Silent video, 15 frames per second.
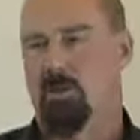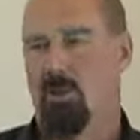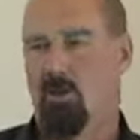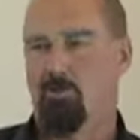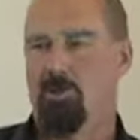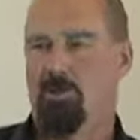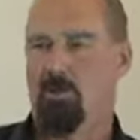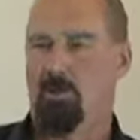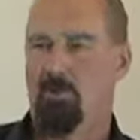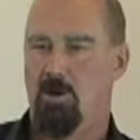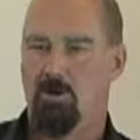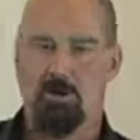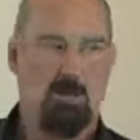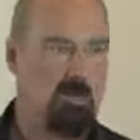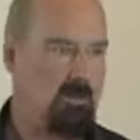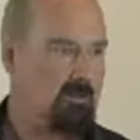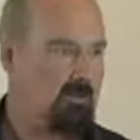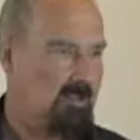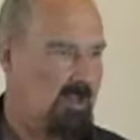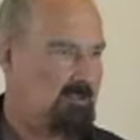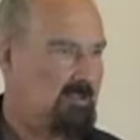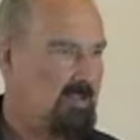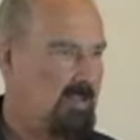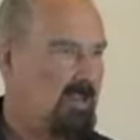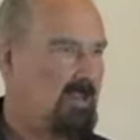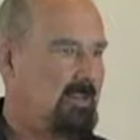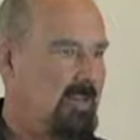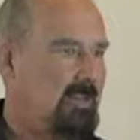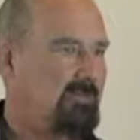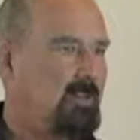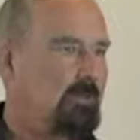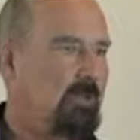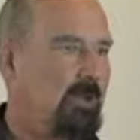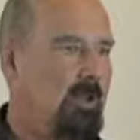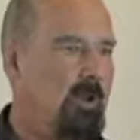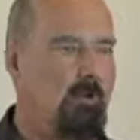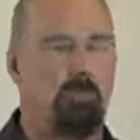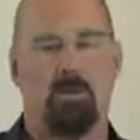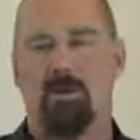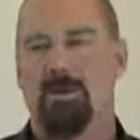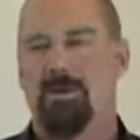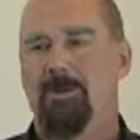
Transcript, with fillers: lobar pneumonia, left side, left upper lobe.